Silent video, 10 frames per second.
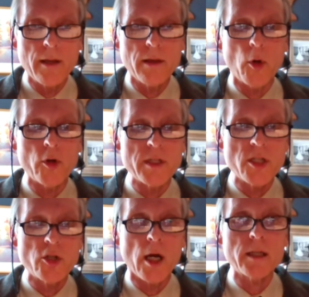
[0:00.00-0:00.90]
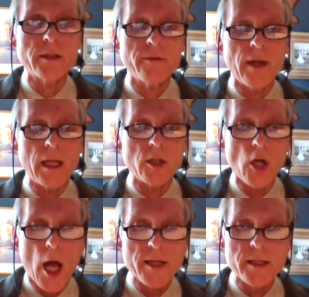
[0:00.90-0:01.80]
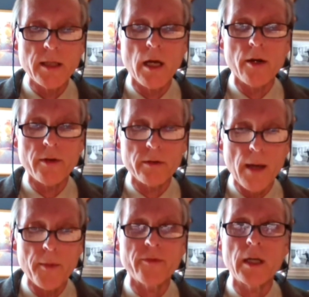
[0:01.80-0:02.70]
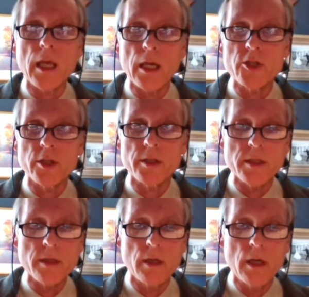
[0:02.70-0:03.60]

the more destructive and costly are the ramifications.